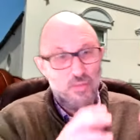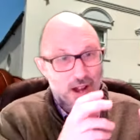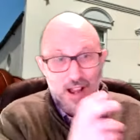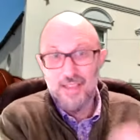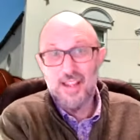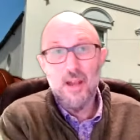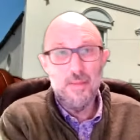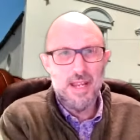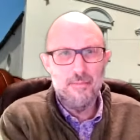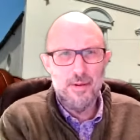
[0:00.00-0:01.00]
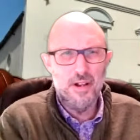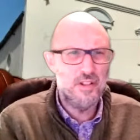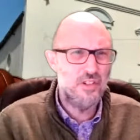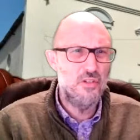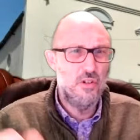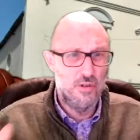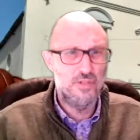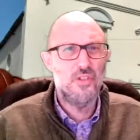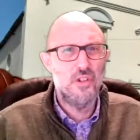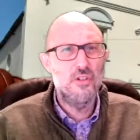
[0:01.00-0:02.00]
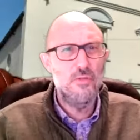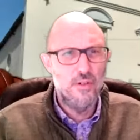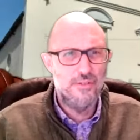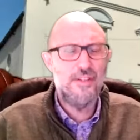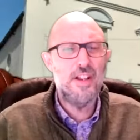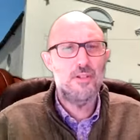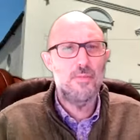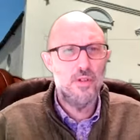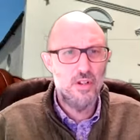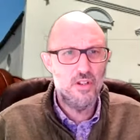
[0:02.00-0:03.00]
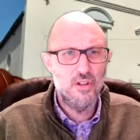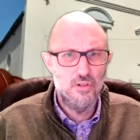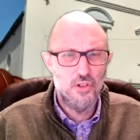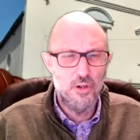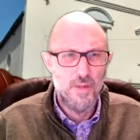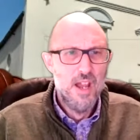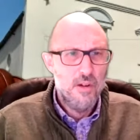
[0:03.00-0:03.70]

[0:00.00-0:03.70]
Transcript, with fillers: either coming in person or on Zoom or Facebook and YouTube.